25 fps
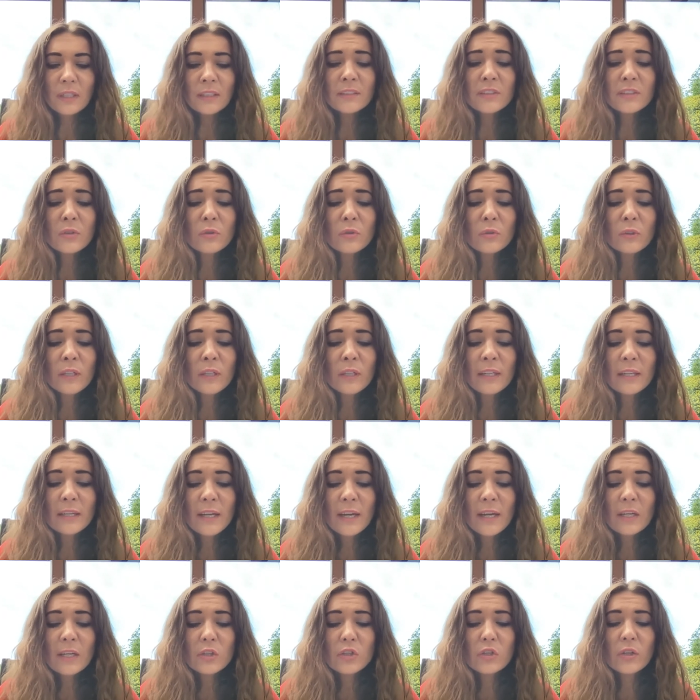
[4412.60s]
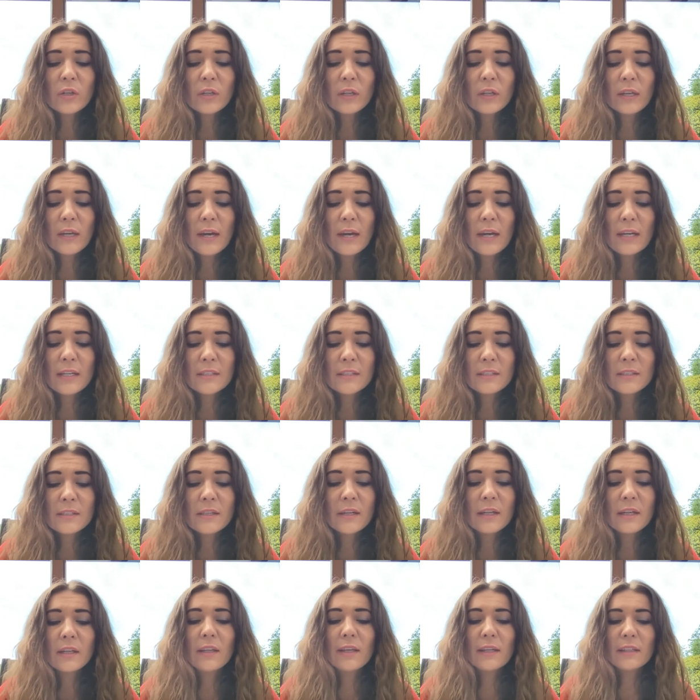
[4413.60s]
so they can actually ask they
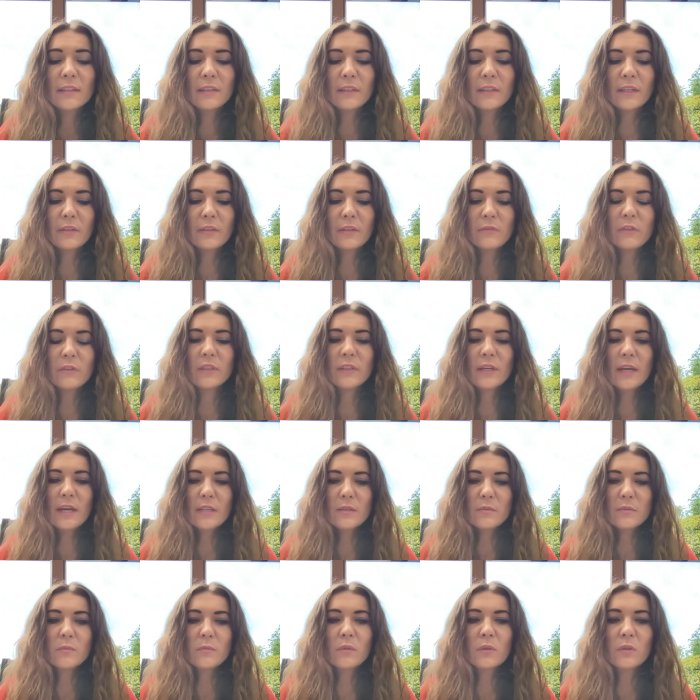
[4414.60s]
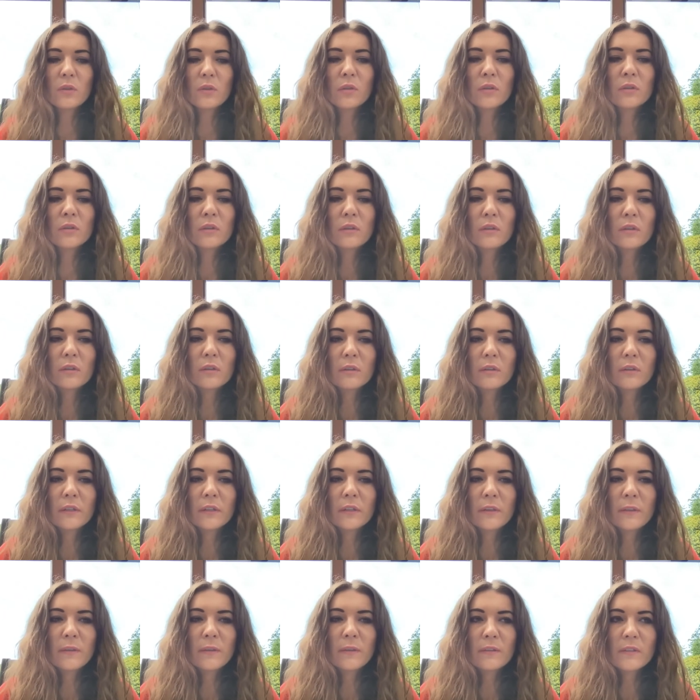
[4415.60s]
are like the advertisement uh,
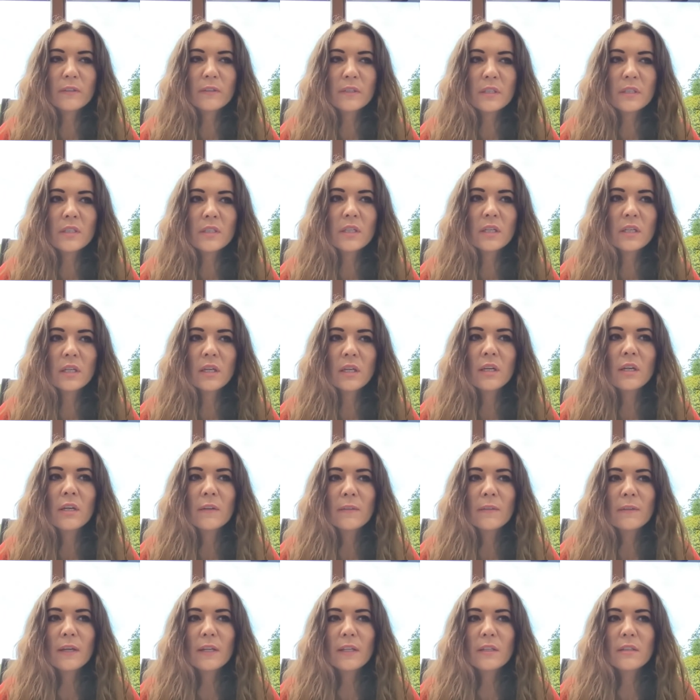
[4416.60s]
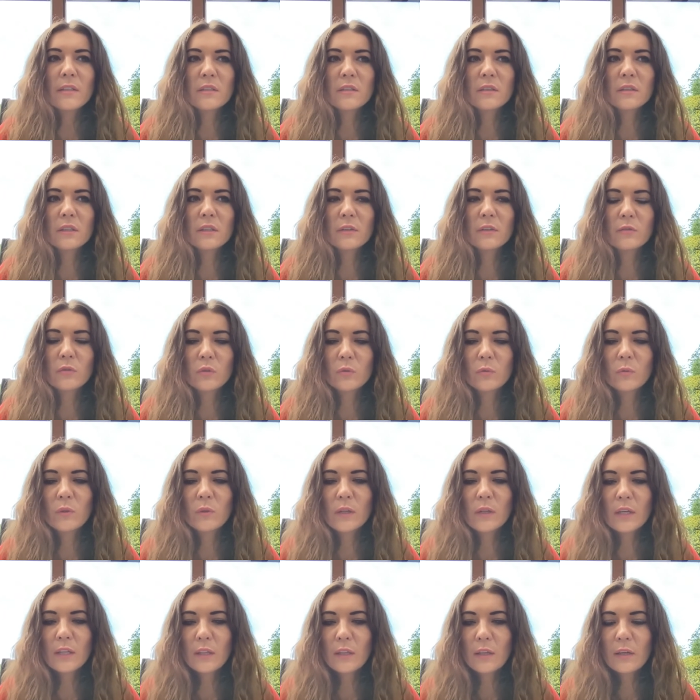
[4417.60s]
in the city that uh, if you
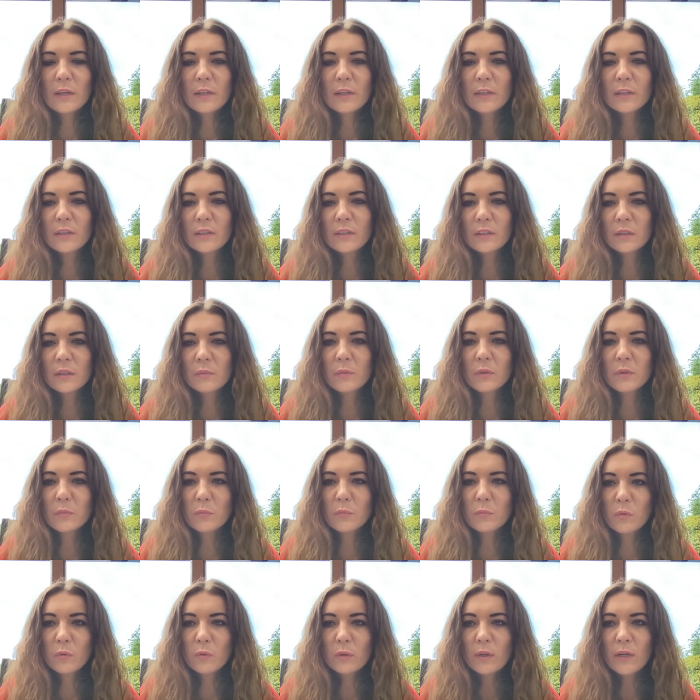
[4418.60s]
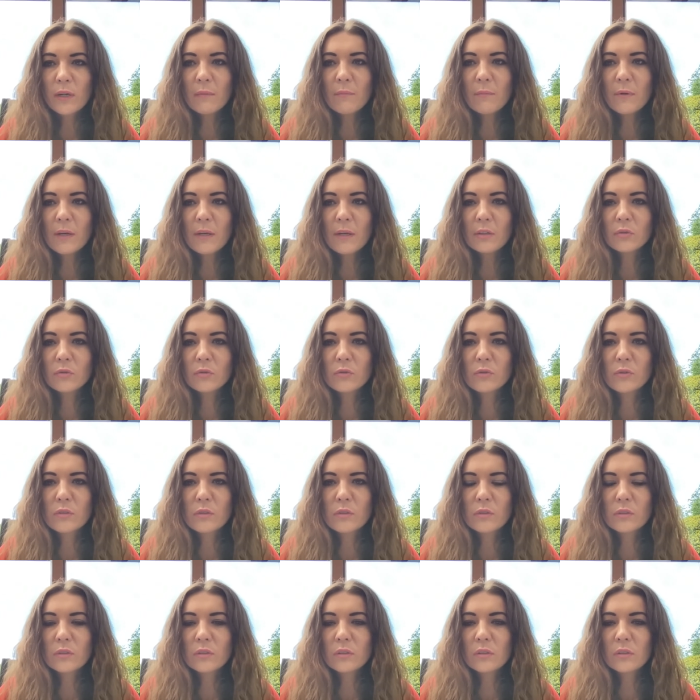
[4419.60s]
want to learn a little bit more about
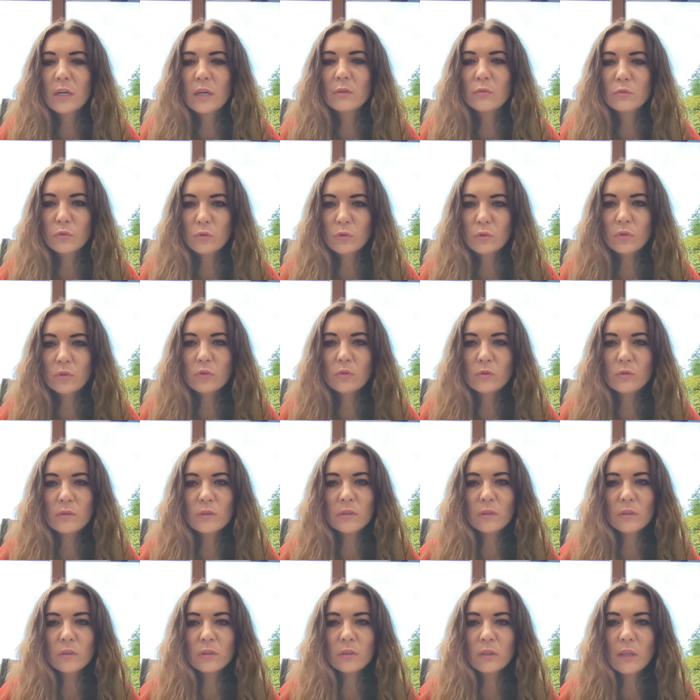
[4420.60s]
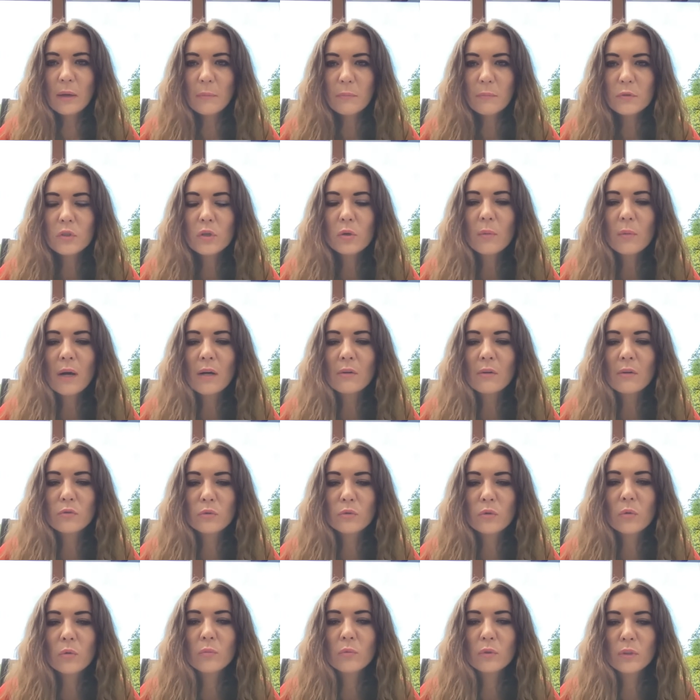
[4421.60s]
uh, how to use the laptop how to
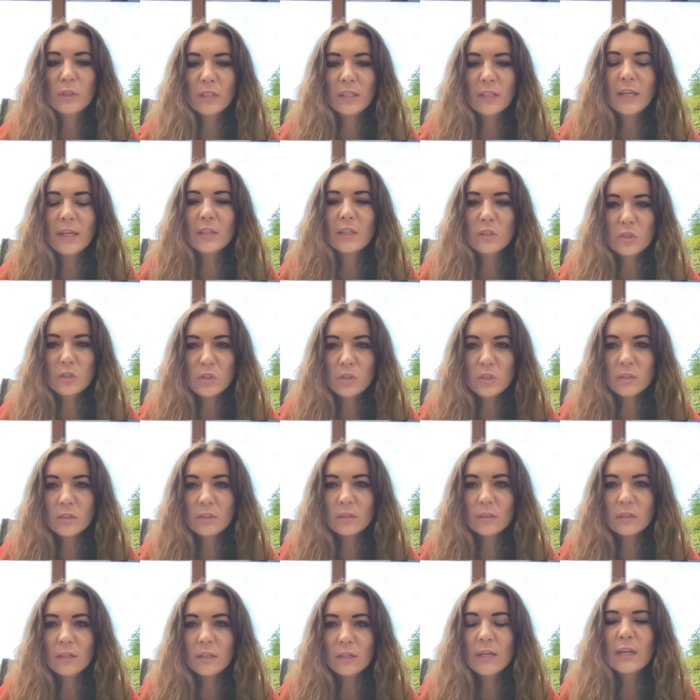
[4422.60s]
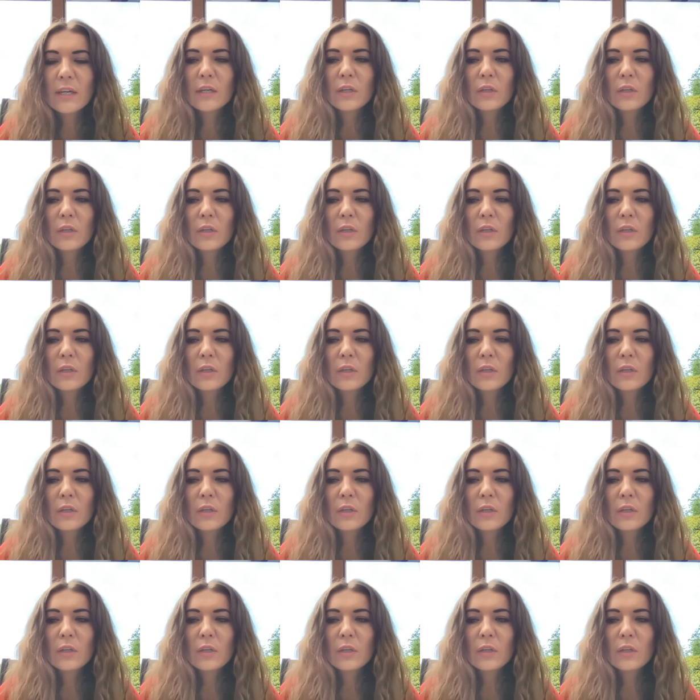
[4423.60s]
communicate digitally